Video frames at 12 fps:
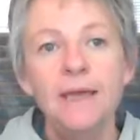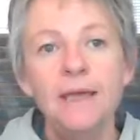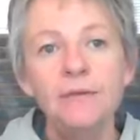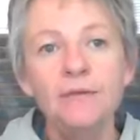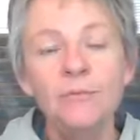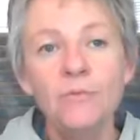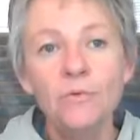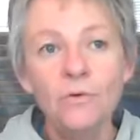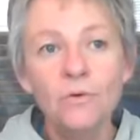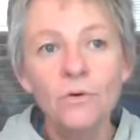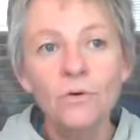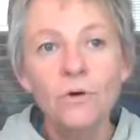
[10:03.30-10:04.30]
In the
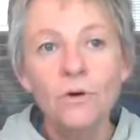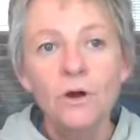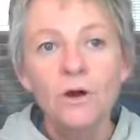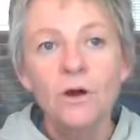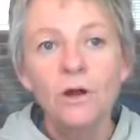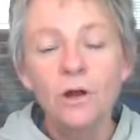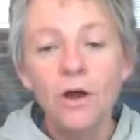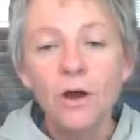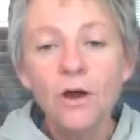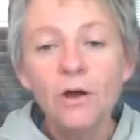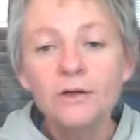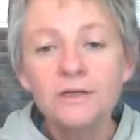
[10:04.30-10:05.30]
more
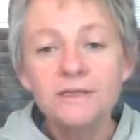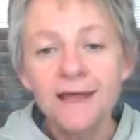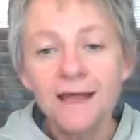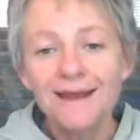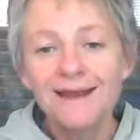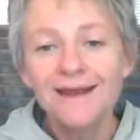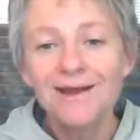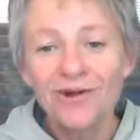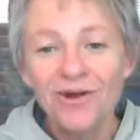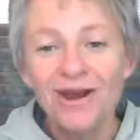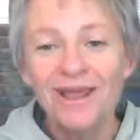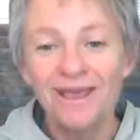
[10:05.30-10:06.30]
long-standing
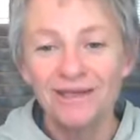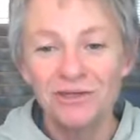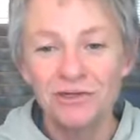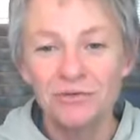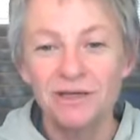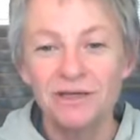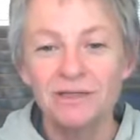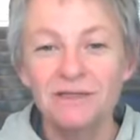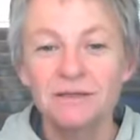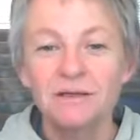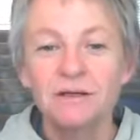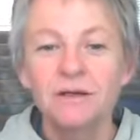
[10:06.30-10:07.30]
chronic
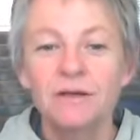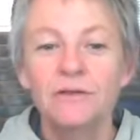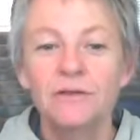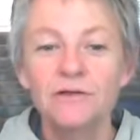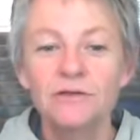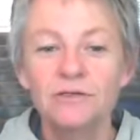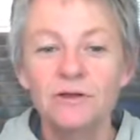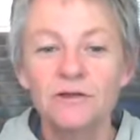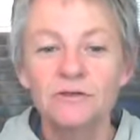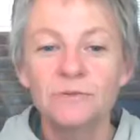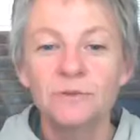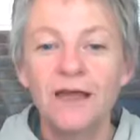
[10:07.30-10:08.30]
injuries, those
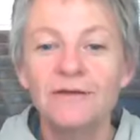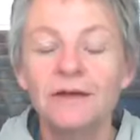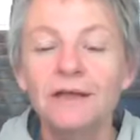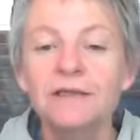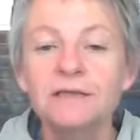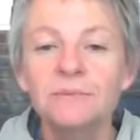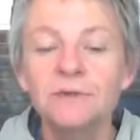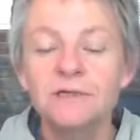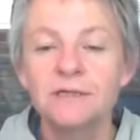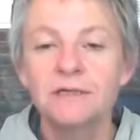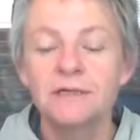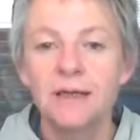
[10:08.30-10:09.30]
dogs will have an
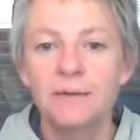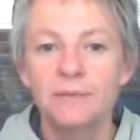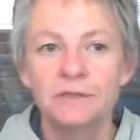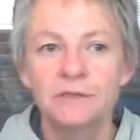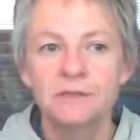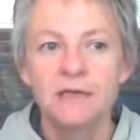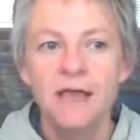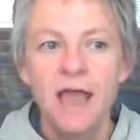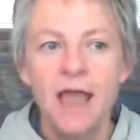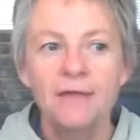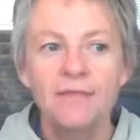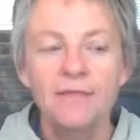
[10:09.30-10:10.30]
intermittent lameness,
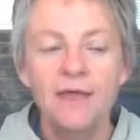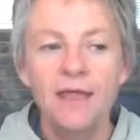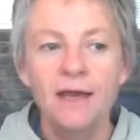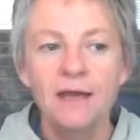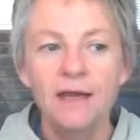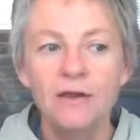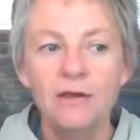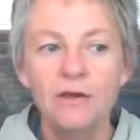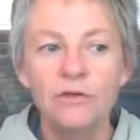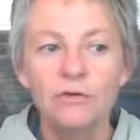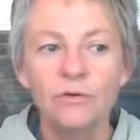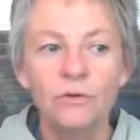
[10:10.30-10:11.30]
and then
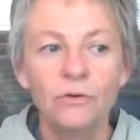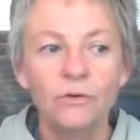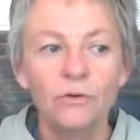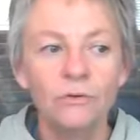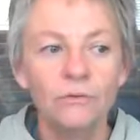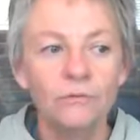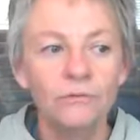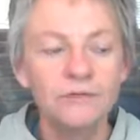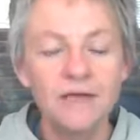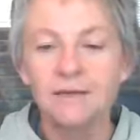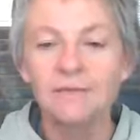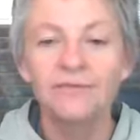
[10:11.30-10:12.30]
you'll
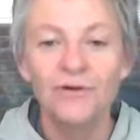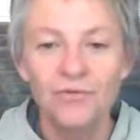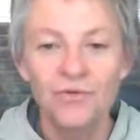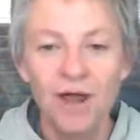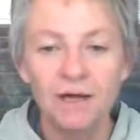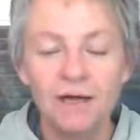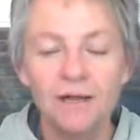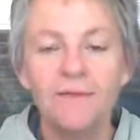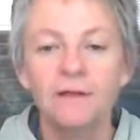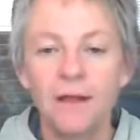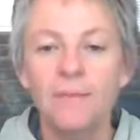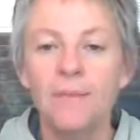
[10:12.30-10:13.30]
take them for a run and
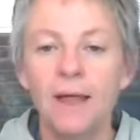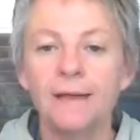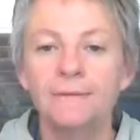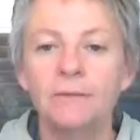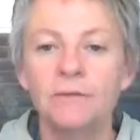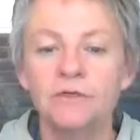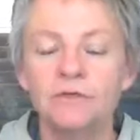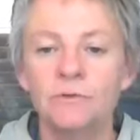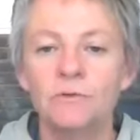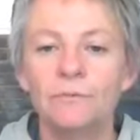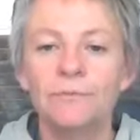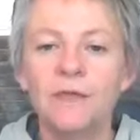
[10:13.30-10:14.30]
they'll come back and they'll be
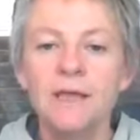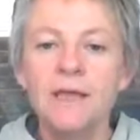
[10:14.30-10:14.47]
sore.